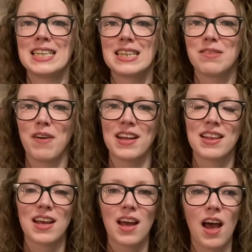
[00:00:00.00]
find
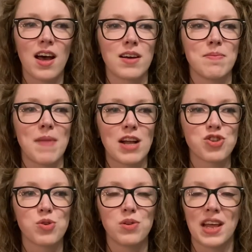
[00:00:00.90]
like a
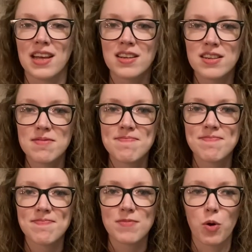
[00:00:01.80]
magical land,
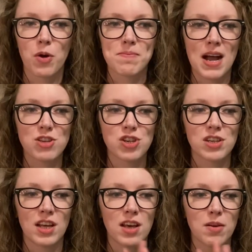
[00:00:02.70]
or magic,
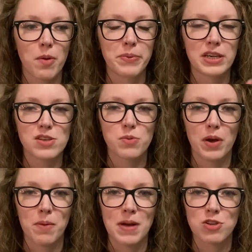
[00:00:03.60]
like a place
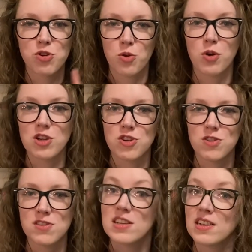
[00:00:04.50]
where magical
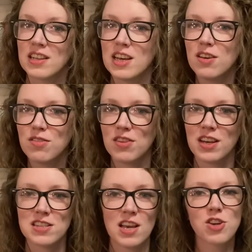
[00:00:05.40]
creatures live, like
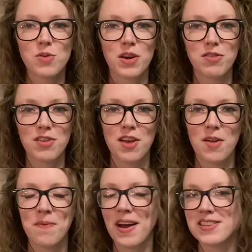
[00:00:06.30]
a sanctuary for
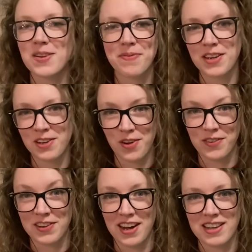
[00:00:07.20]
them, something along
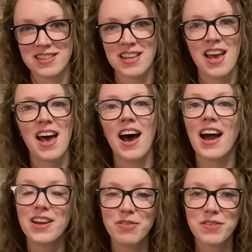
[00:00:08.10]
the lines.
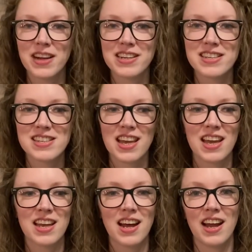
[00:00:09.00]
I never read it as a
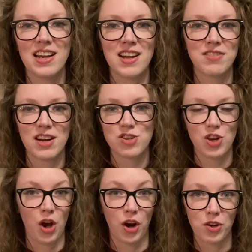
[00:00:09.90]
kid. I had never actually
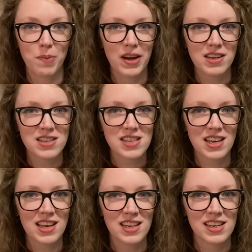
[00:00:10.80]
heard about it as a
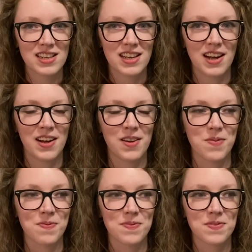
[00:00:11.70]
kid.
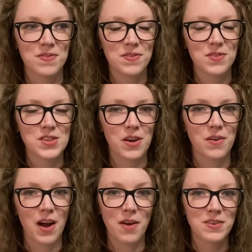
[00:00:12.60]

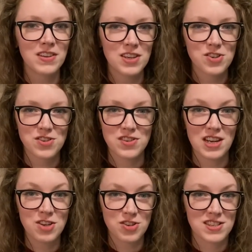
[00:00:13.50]
So I'm really
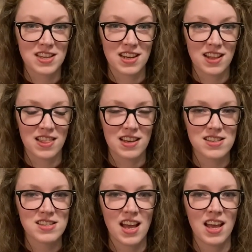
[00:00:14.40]
interested in
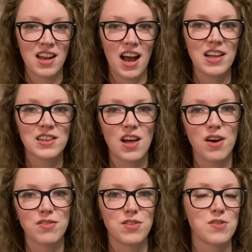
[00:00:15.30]
this, and I
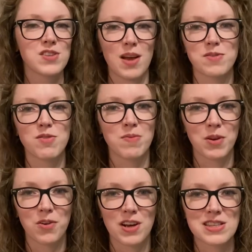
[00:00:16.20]
love those types of
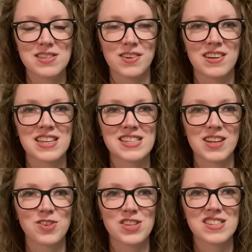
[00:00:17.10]
middle grade stories.
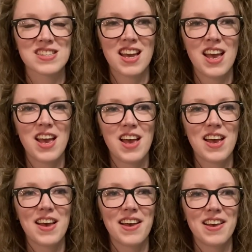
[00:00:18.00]
They're just
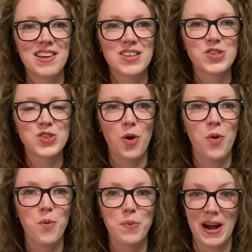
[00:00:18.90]

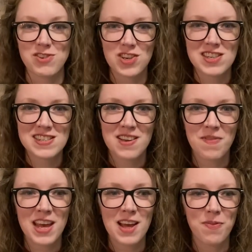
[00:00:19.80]
so precious to
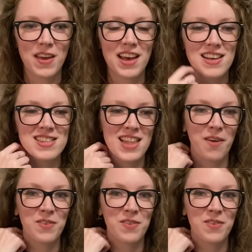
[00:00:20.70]
me, because that